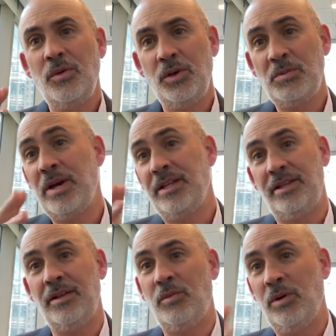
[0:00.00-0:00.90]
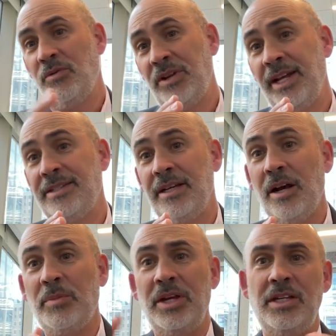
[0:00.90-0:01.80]
meant that we were financing
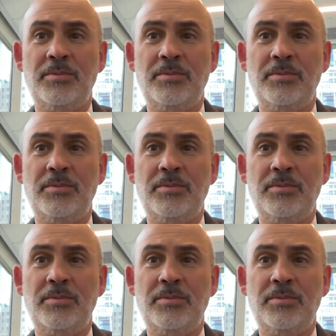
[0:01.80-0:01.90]
companies,